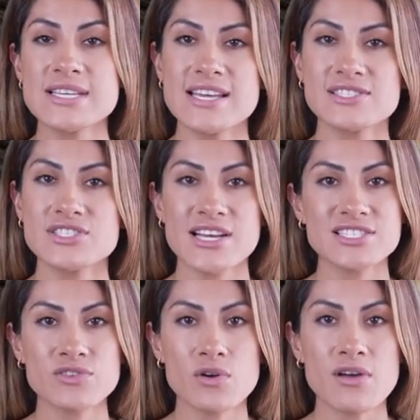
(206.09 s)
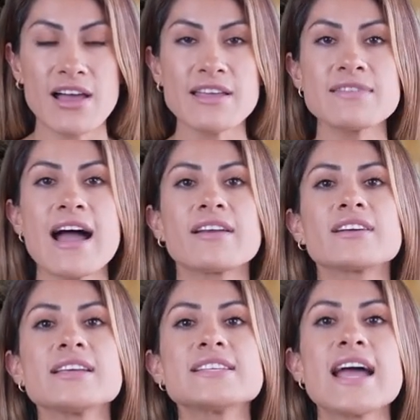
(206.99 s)
indigestible plant matter
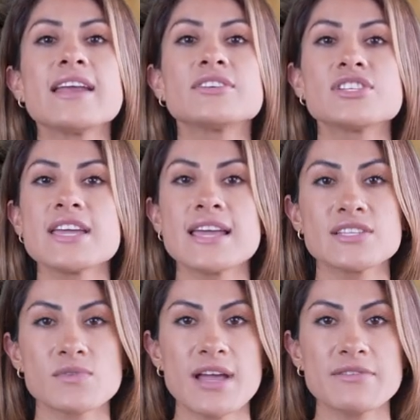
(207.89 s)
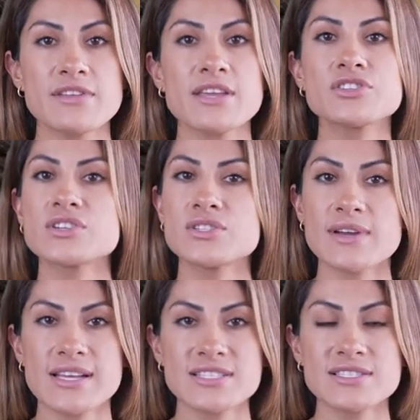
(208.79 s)
into energy is one of nature's
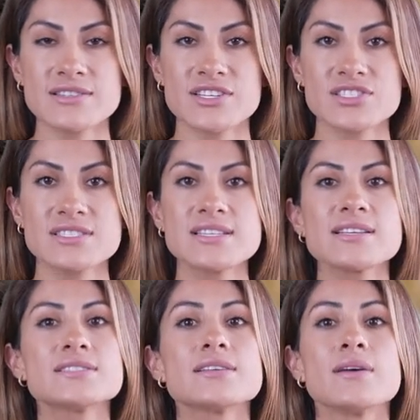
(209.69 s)
greatest efficiencies.